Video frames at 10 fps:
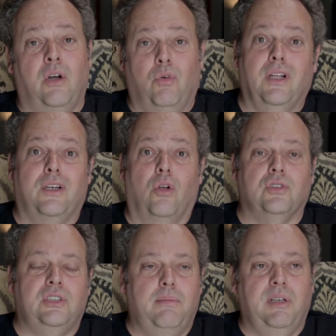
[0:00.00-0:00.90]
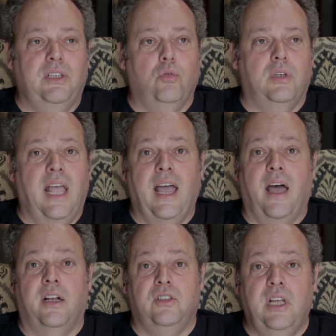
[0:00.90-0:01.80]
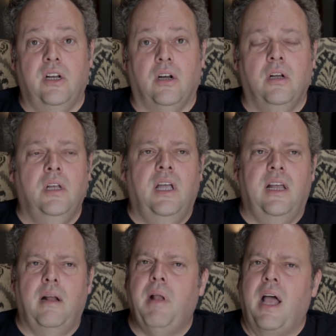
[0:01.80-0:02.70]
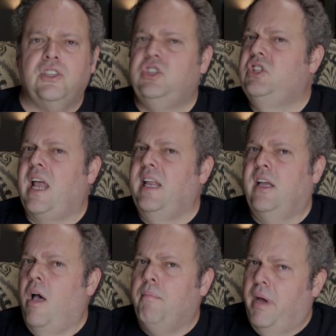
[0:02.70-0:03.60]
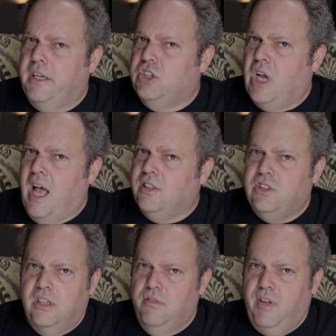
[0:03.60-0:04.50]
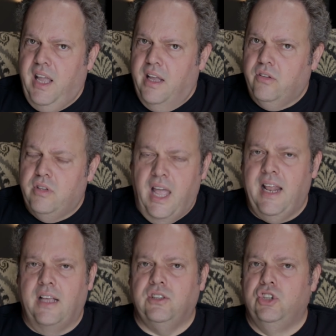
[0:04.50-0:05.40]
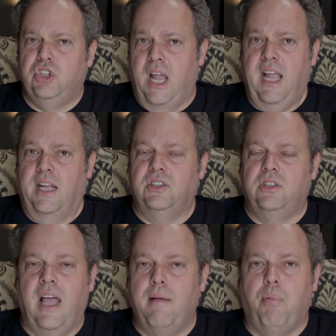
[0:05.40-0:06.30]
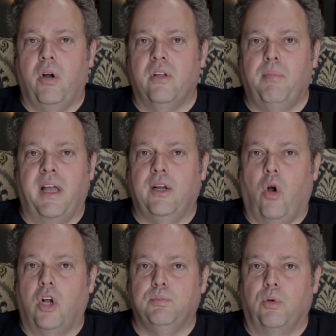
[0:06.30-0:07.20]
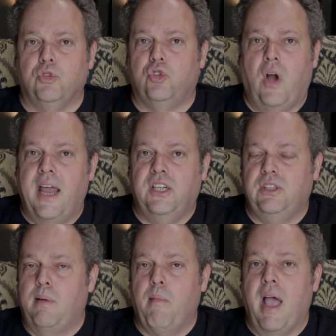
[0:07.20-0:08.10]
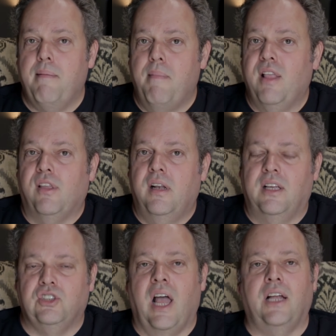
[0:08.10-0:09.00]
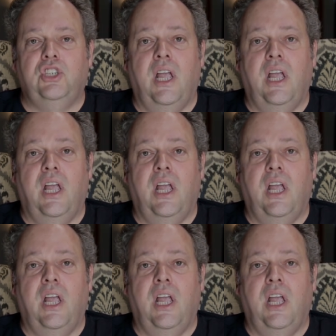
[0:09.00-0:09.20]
I really don't see me doing that on a deer, and I'm not setting up my shots in advance. That hasn't changed. That part of my crossbow strategy, my method, has not